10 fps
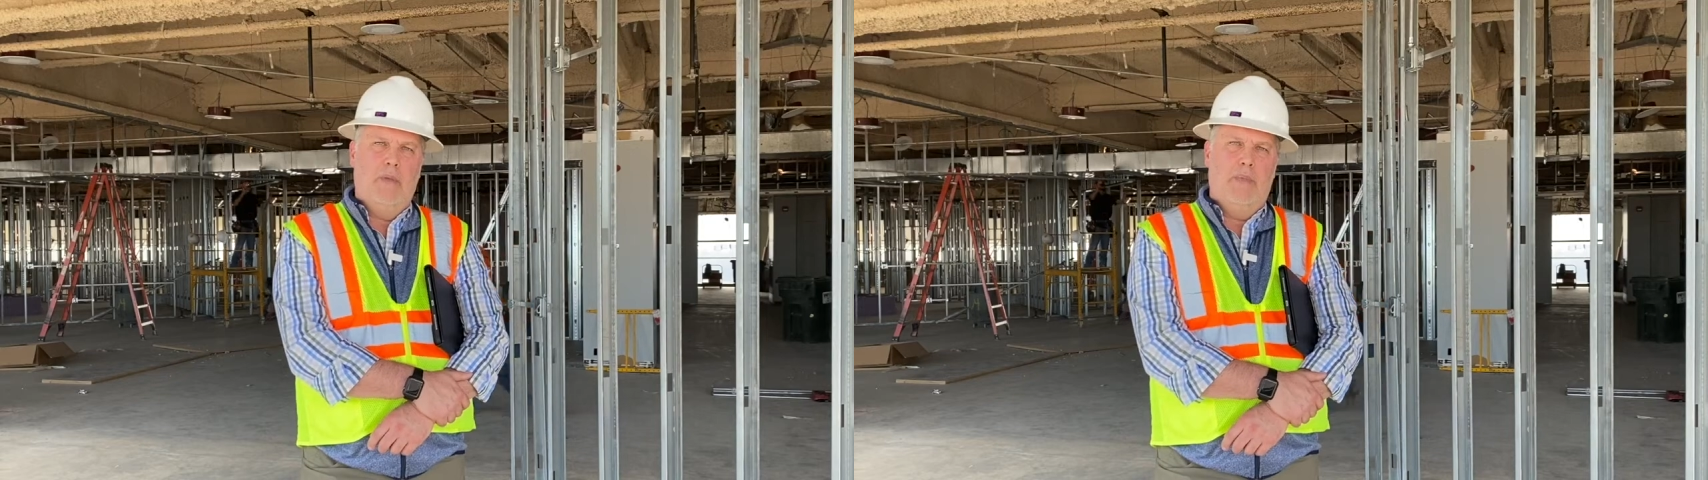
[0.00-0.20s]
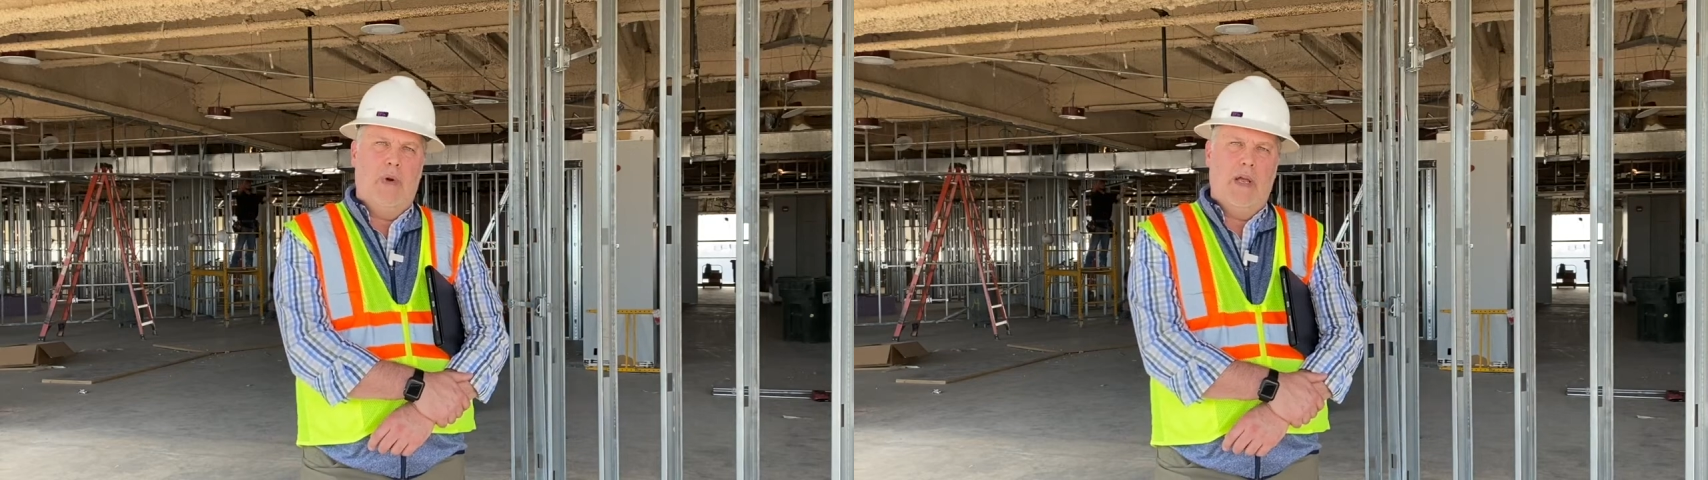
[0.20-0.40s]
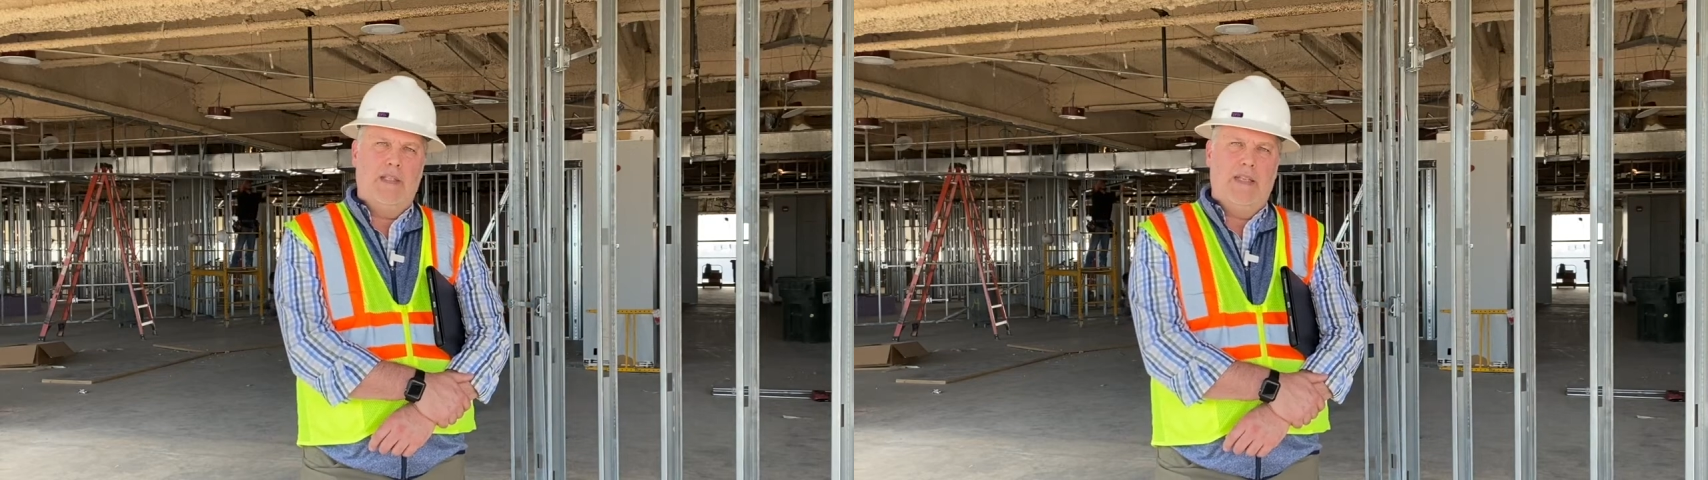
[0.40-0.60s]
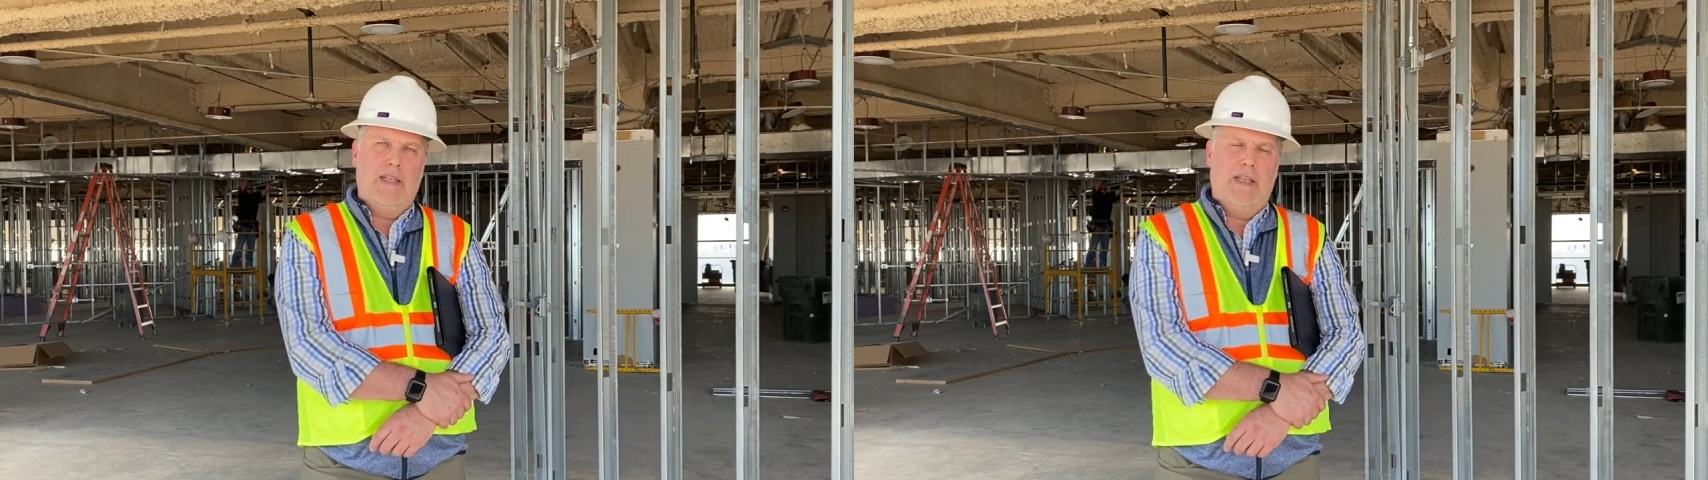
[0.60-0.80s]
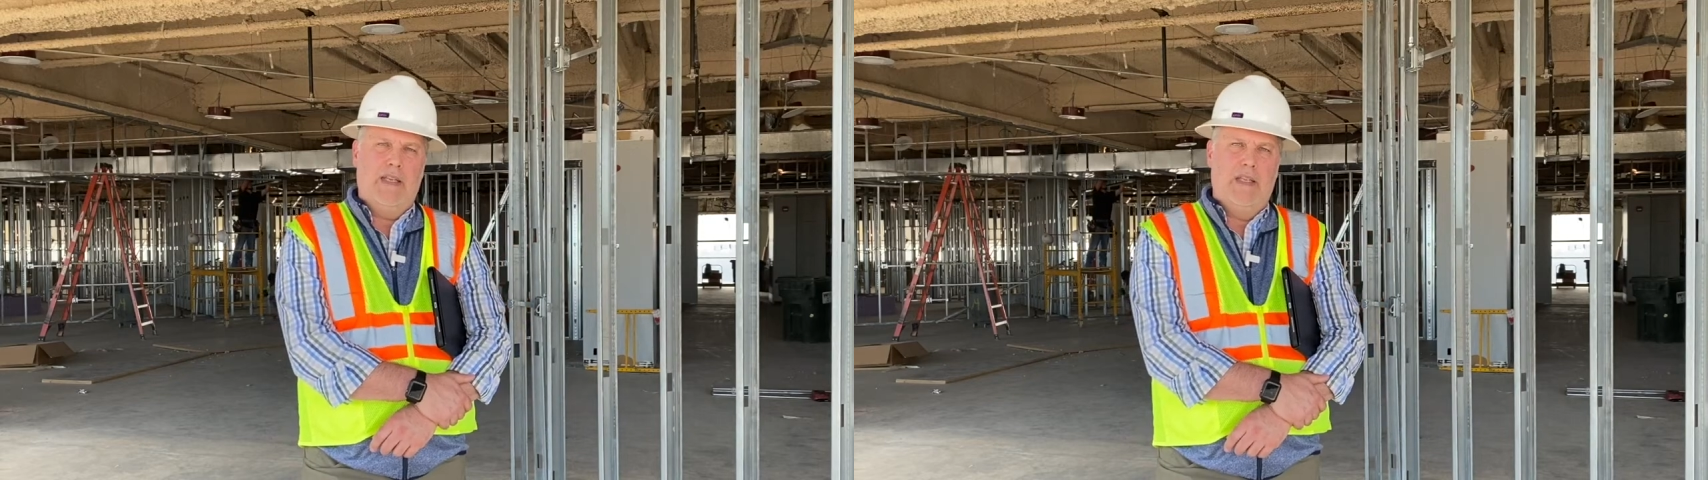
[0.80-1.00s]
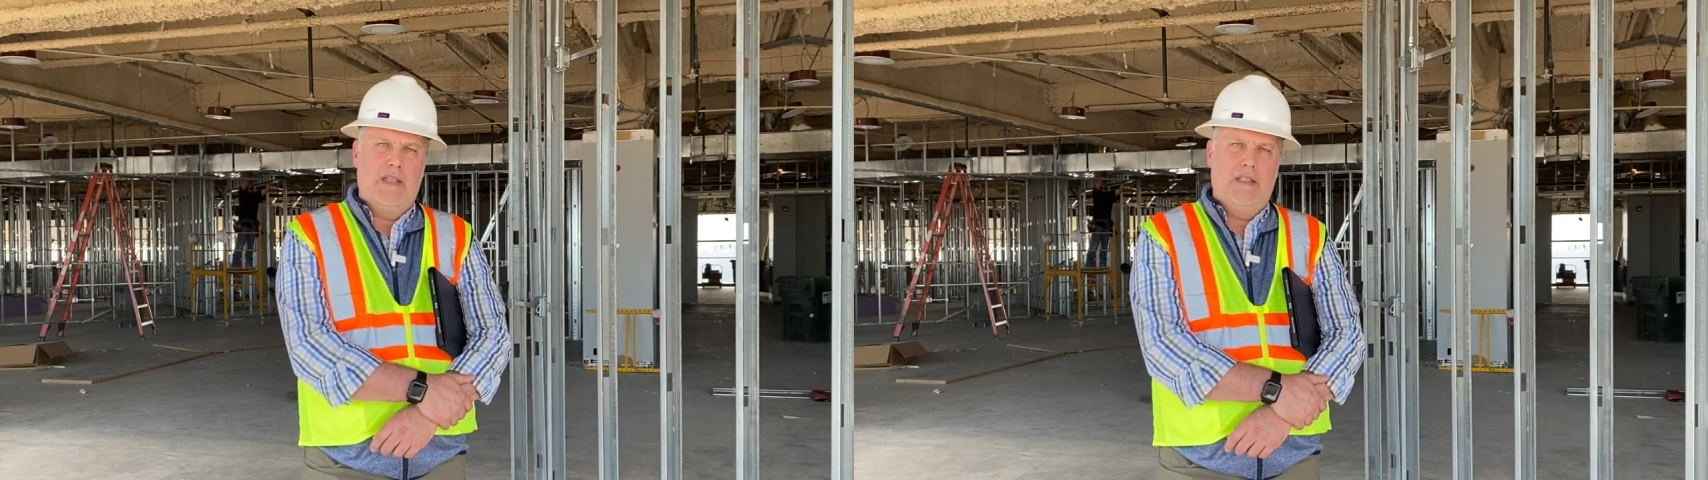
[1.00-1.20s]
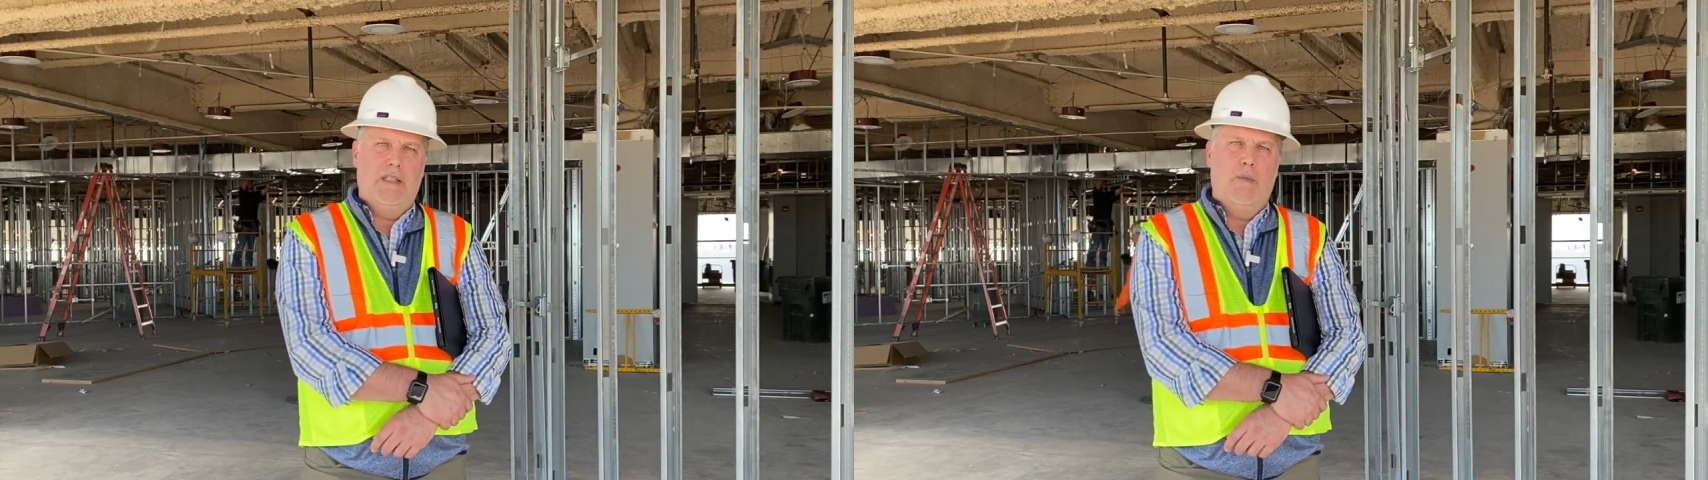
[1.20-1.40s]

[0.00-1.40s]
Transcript: project is